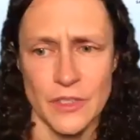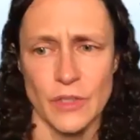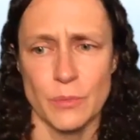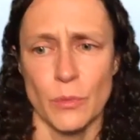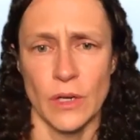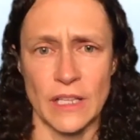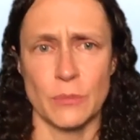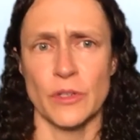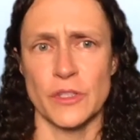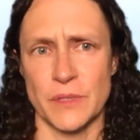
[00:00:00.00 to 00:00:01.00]
it's
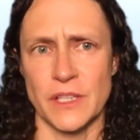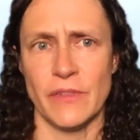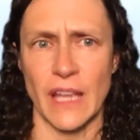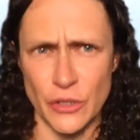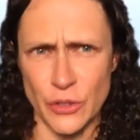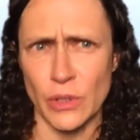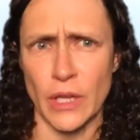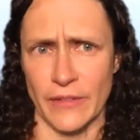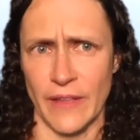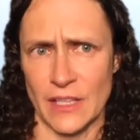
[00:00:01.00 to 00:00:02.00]
more specific, and you do a
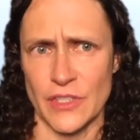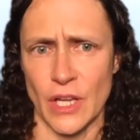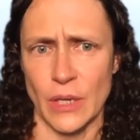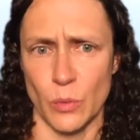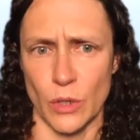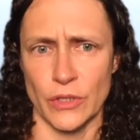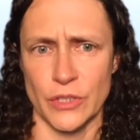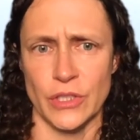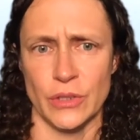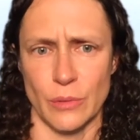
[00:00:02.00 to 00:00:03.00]
lot of hands-on work
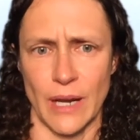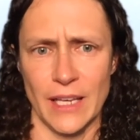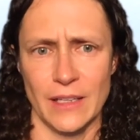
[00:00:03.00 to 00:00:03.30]
too, right?